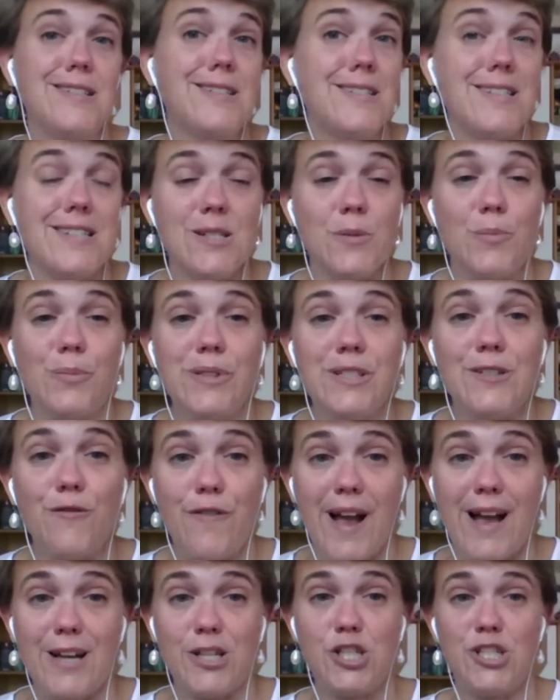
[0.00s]
and disciplined
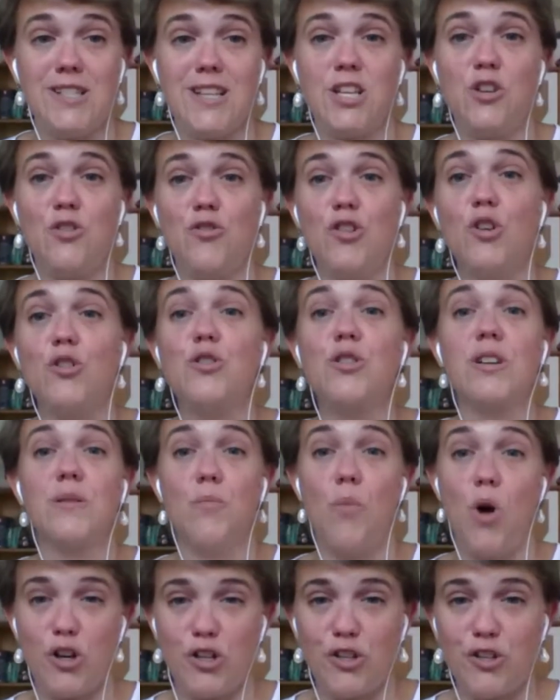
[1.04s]
fashion that you know you can
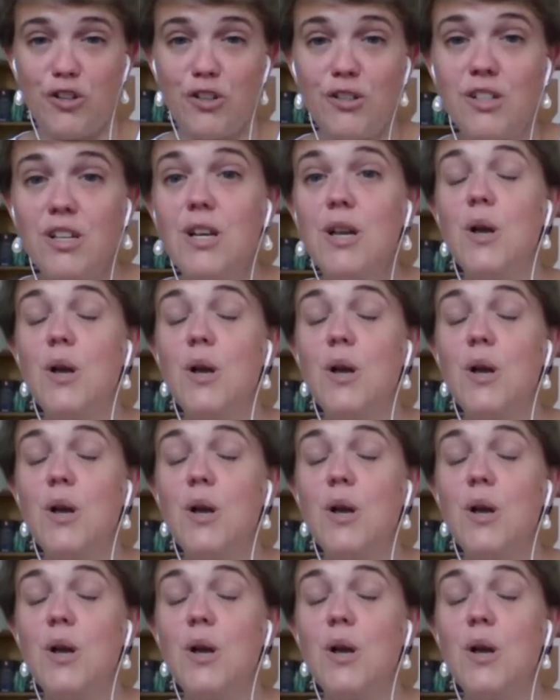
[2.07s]
monitor.